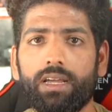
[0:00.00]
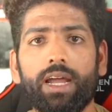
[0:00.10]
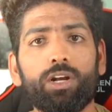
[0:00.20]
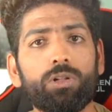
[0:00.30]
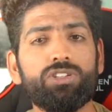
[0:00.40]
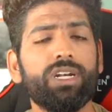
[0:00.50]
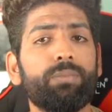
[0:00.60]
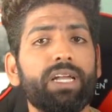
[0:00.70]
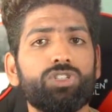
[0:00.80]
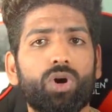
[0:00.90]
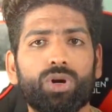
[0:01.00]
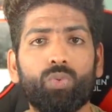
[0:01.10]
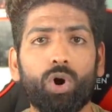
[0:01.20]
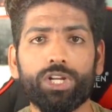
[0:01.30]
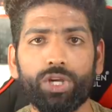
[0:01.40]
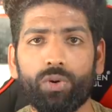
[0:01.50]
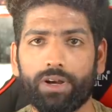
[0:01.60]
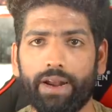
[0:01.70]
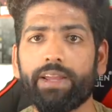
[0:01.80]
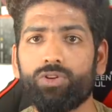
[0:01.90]
It also depends on what you're
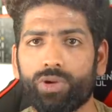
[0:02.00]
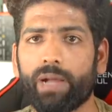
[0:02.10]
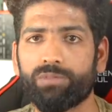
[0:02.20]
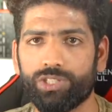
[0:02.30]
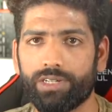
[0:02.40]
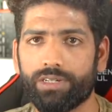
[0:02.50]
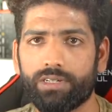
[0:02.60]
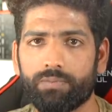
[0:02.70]
trying to capture.